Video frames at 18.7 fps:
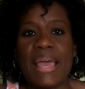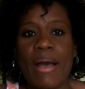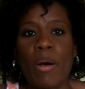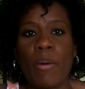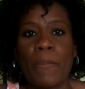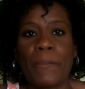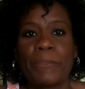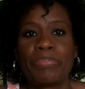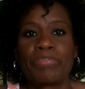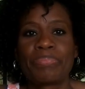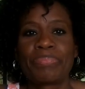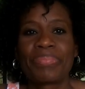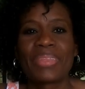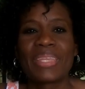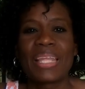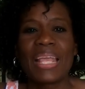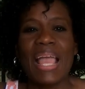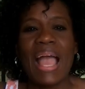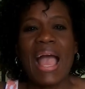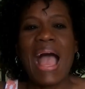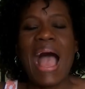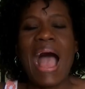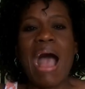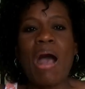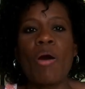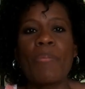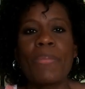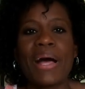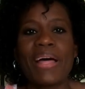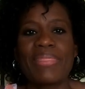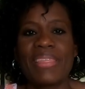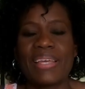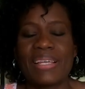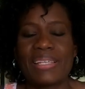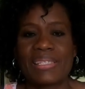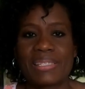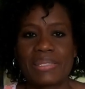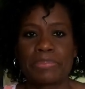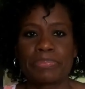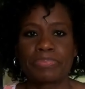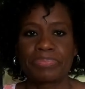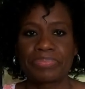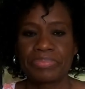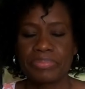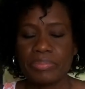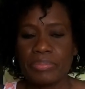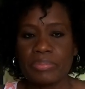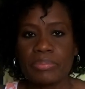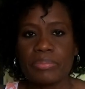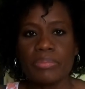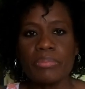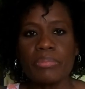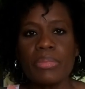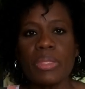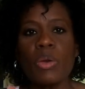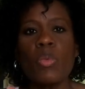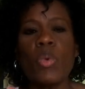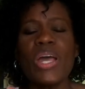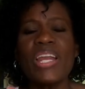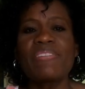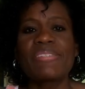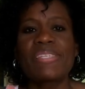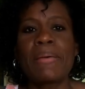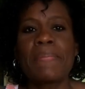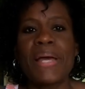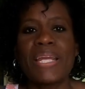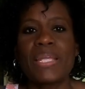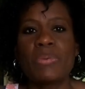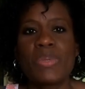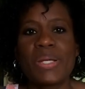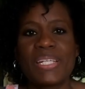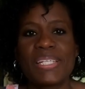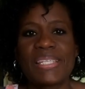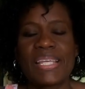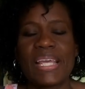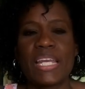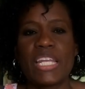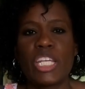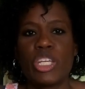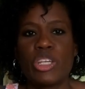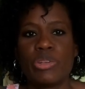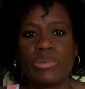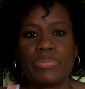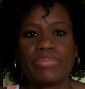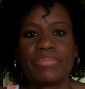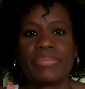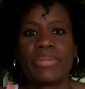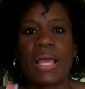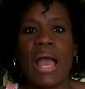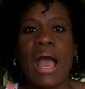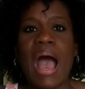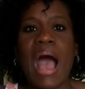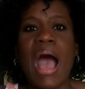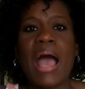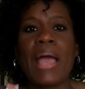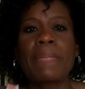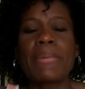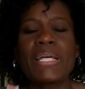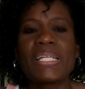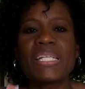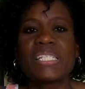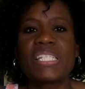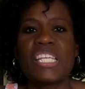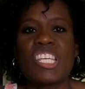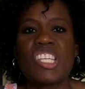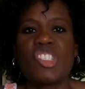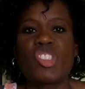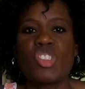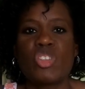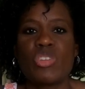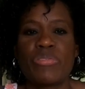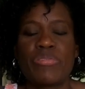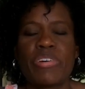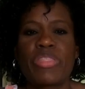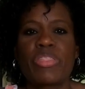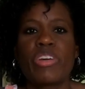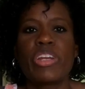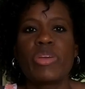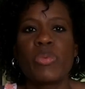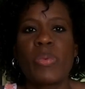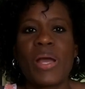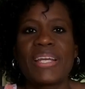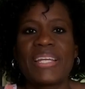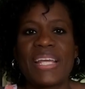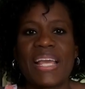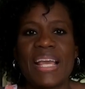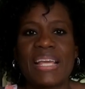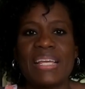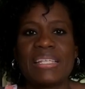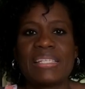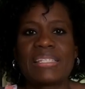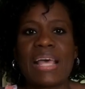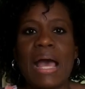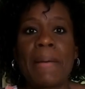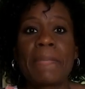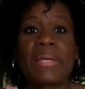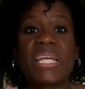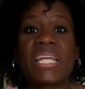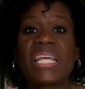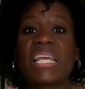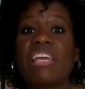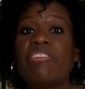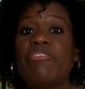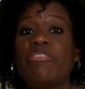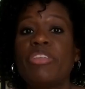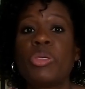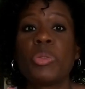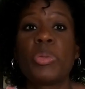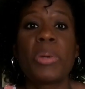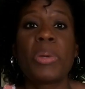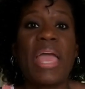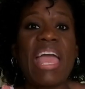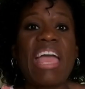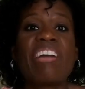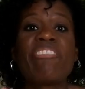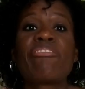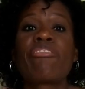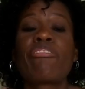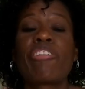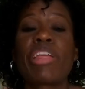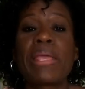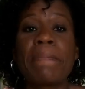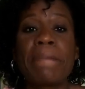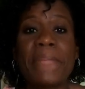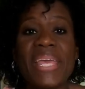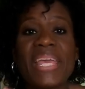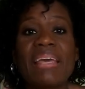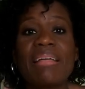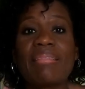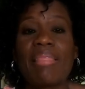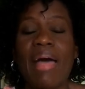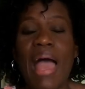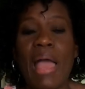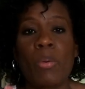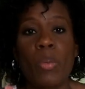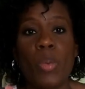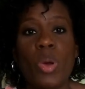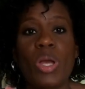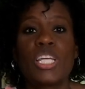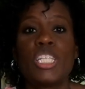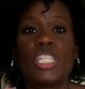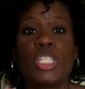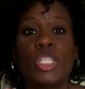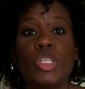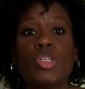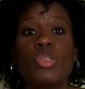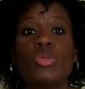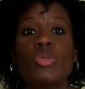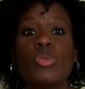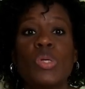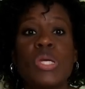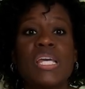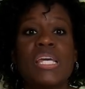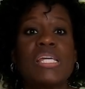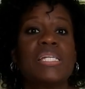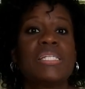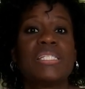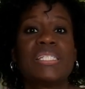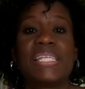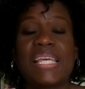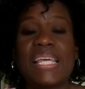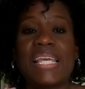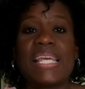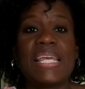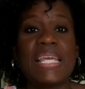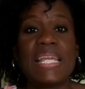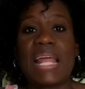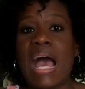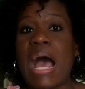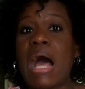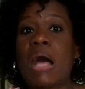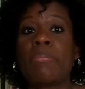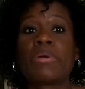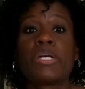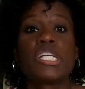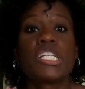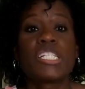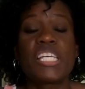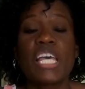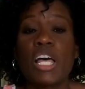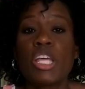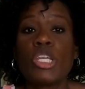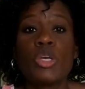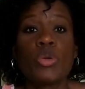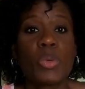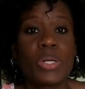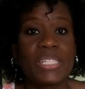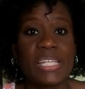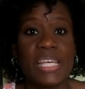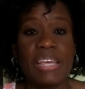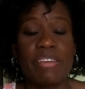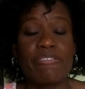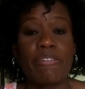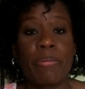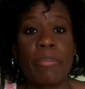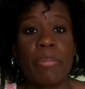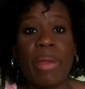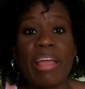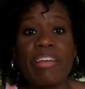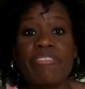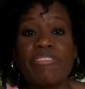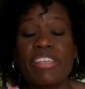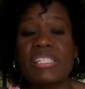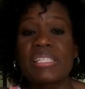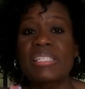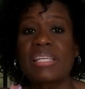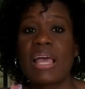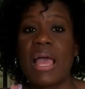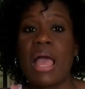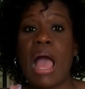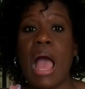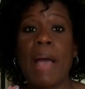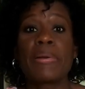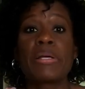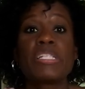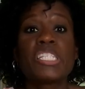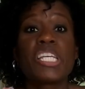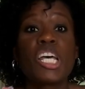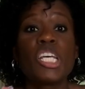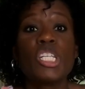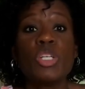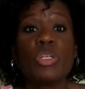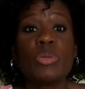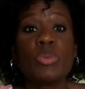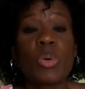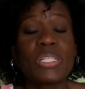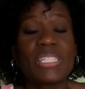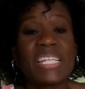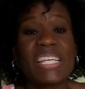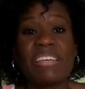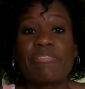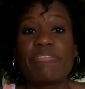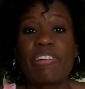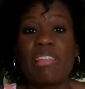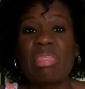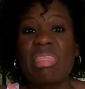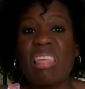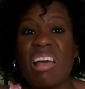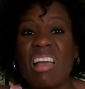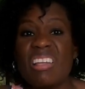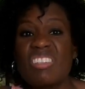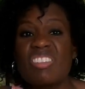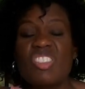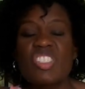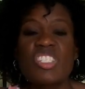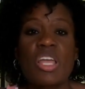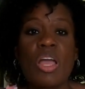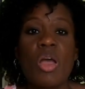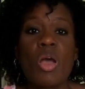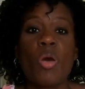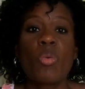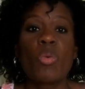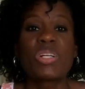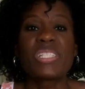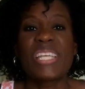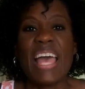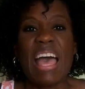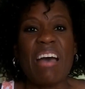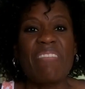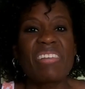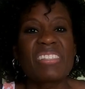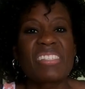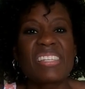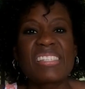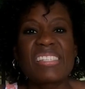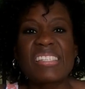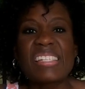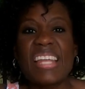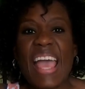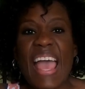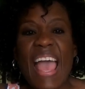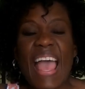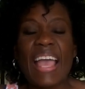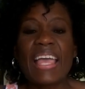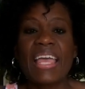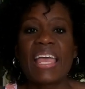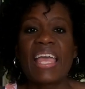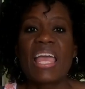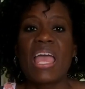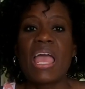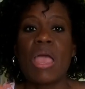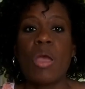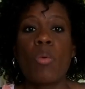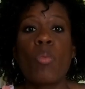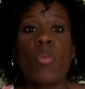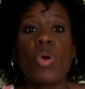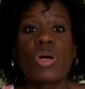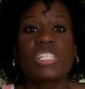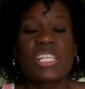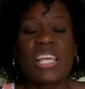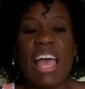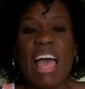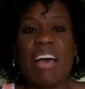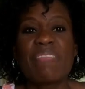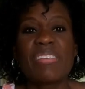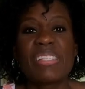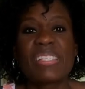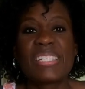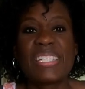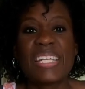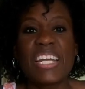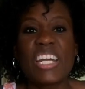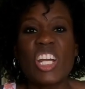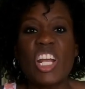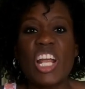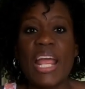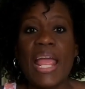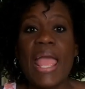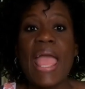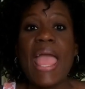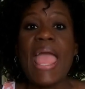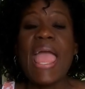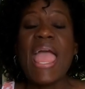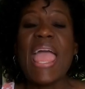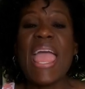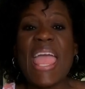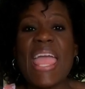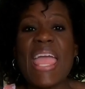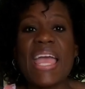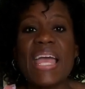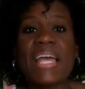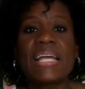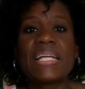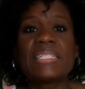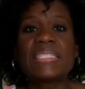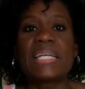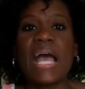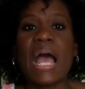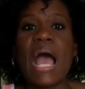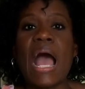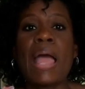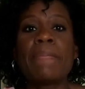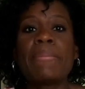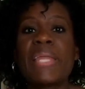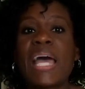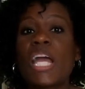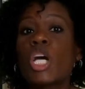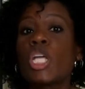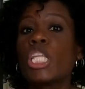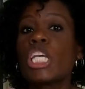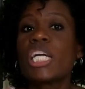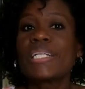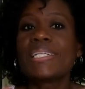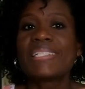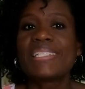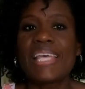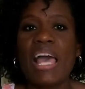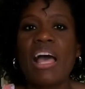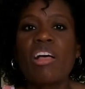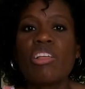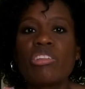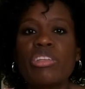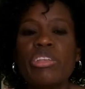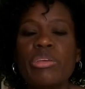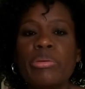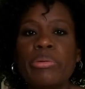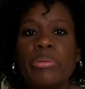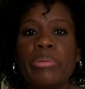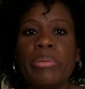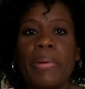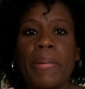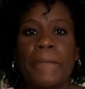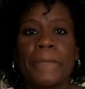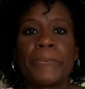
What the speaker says: help? How about this? What if somebody were to say to you, I'm gonna teach you for 31 days, I'm gonna give you every meal I want you to eat. I'm gonna tell you what to eat for breakfast, I'm gonna tell you what to eat for lunch, what to have as a snack, and what to have as dinner. And I'm not only gonna tell you